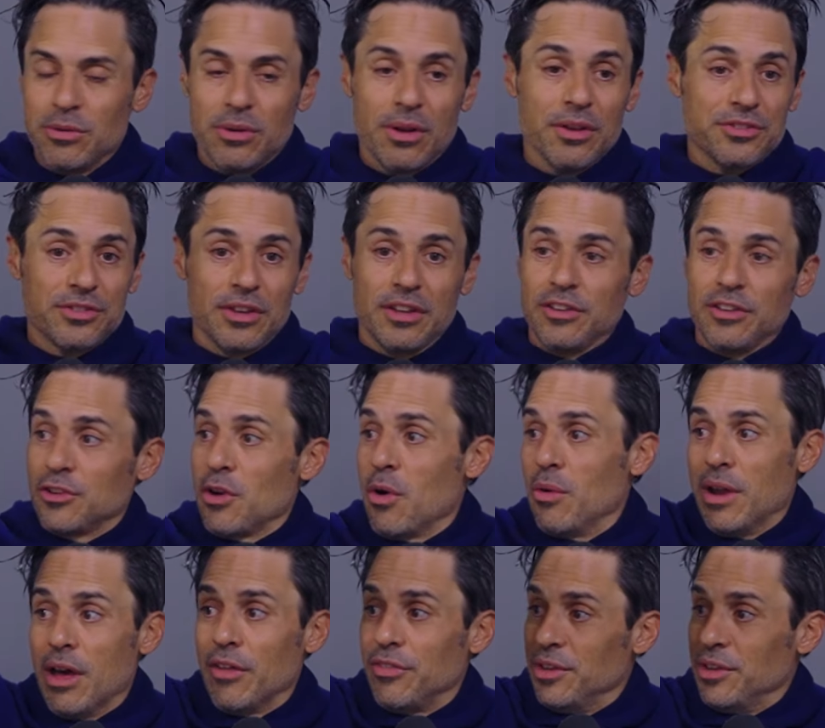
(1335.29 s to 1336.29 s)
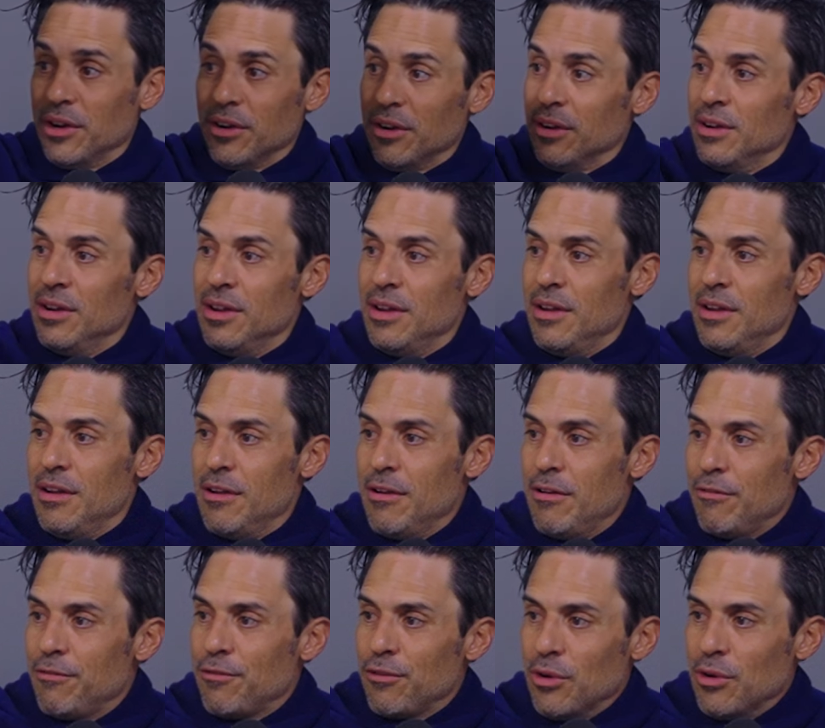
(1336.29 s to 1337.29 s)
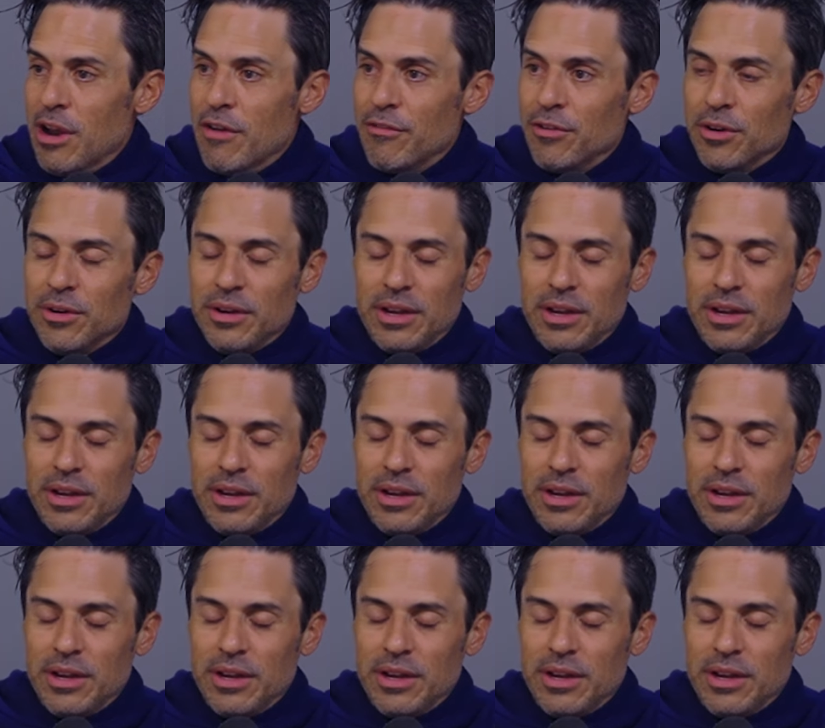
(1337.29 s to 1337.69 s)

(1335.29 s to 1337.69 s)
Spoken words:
and all of a sudden it's going out there forever.